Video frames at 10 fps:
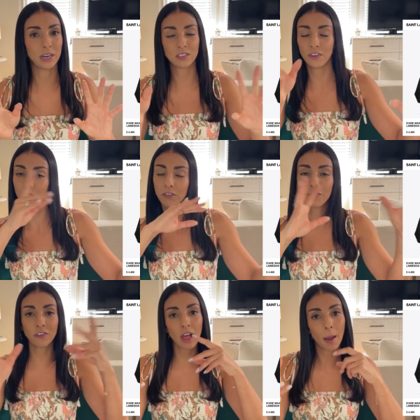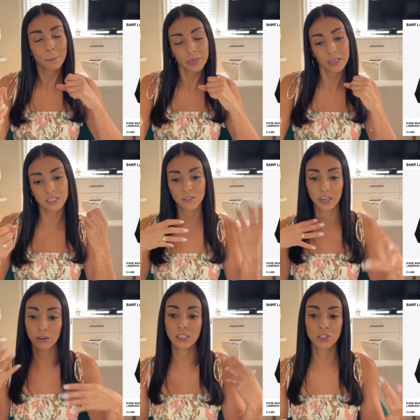It's very floppy, it's
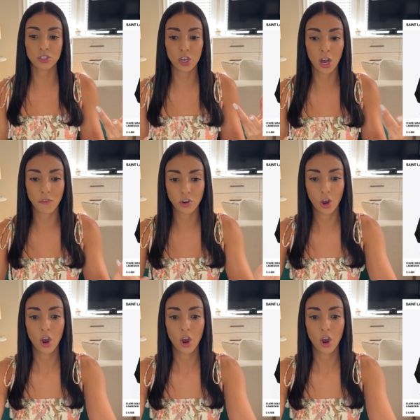very soft,